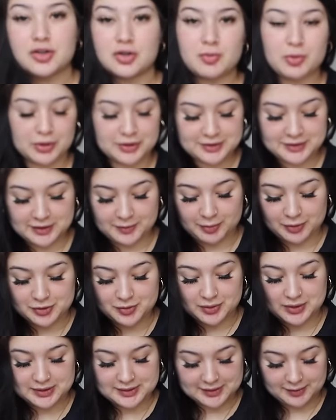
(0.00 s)
newborn sleepers
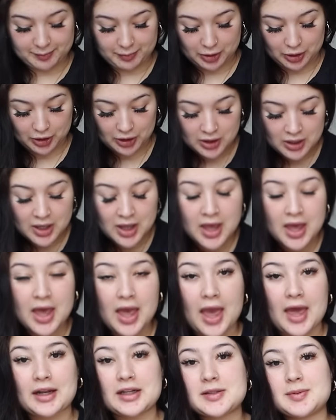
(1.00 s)
with a zipper.
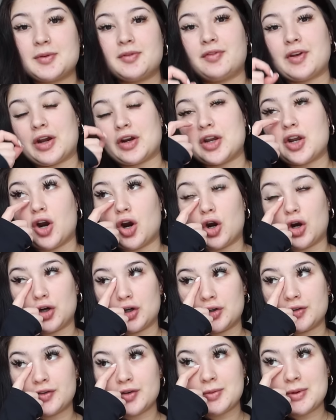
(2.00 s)
And it's been very
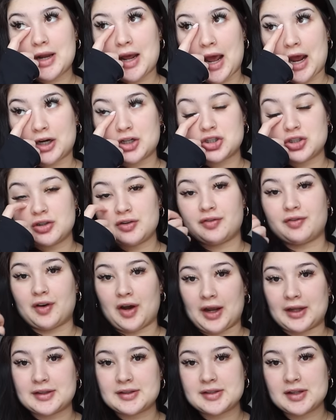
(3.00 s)
hard for me to actually
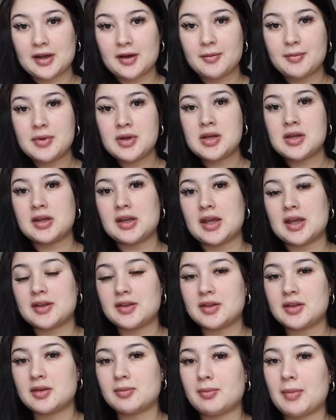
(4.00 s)
find some
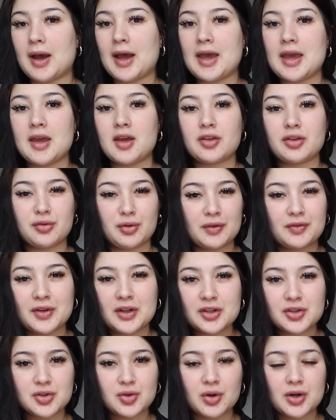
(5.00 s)
in my
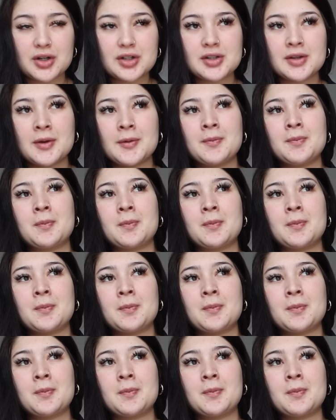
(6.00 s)
thrifting stores.